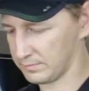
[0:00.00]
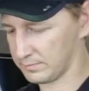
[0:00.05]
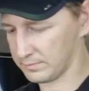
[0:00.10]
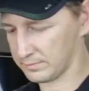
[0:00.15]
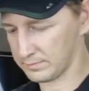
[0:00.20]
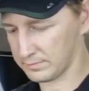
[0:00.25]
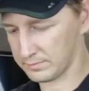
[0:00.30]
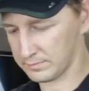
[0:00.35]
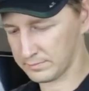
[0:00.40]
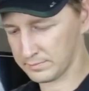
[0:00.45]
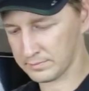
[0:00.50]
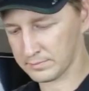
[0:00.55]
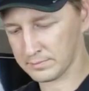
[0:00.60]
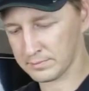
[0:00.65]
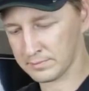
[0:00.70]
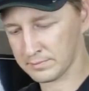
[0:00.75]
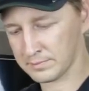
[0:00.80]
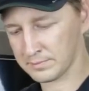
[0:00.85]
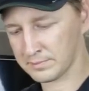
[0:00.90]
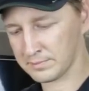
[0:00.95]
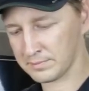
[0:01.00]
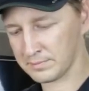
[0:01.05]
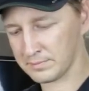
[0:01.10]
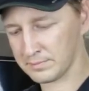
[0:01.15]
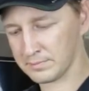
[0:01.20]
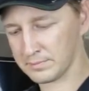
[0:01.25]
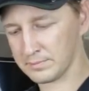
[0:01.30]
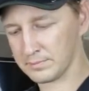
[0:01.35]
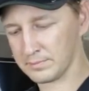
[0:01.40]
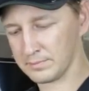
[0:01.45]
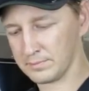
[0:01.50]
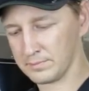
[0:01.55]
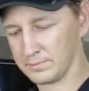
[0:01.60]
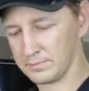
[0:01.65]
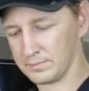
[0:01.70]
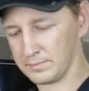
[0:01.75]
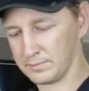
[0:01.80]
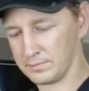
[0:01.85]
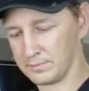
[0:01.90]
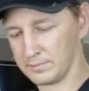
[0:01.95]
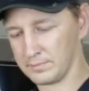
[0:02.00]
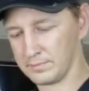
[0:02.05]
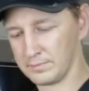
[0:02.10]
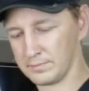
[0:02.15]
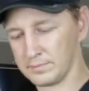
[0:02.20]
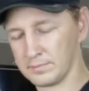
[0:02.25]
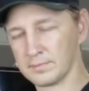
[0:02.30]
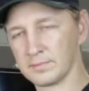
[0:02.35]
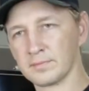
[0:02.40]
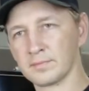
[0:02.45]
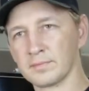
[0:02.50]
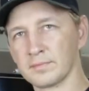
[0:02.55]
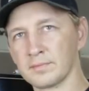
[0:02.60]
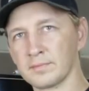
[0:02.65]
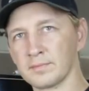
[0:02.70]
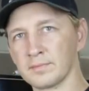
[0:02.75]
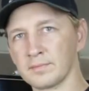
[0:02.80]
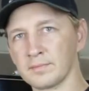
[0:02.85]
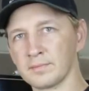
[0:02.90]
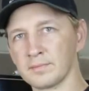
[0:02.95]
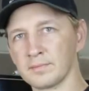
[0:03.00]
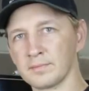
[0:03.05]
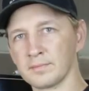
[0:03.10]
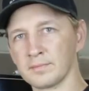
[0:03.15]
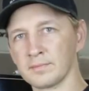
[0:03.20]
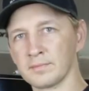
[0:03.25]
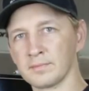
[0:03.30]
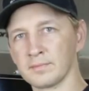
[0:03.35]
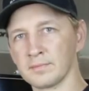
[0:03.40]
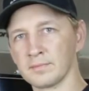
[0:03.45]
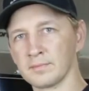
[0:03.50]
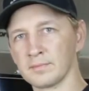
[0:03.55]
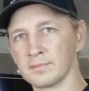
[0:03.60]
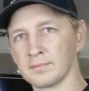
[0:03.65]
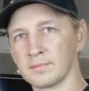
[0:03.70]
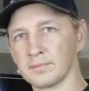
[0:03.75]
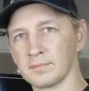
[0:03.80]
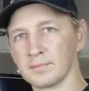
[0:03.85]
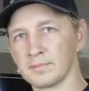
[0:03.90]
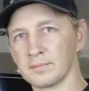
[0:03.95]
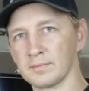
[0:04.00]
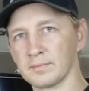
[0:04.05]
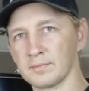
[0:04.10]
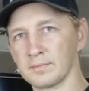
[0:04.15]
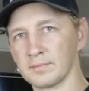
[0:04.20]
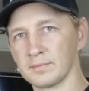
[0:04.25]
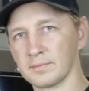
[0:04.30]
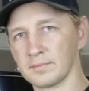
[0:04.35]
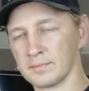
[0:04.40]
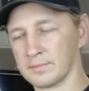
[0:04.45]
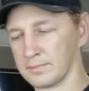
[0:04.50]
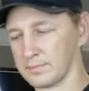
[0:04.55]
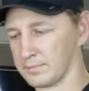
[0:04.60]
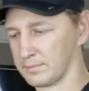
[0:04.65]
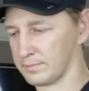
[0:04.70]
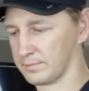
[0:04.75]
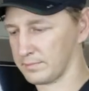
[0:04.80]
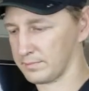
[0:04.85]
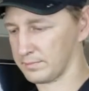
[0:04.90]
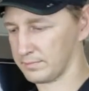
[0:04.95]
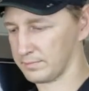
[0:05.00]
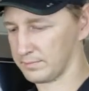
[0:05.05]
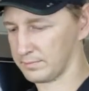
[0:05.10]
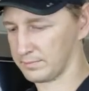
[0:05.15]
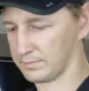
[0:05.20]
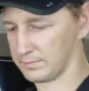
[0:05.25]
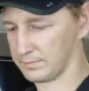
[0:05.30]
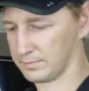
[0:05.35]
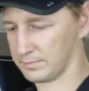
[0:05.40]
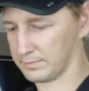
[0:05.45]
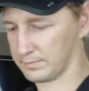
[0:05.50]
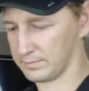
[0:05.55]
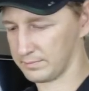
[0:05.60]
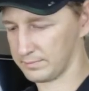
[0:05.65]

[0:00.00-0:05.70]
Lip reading: The person shown says nothing.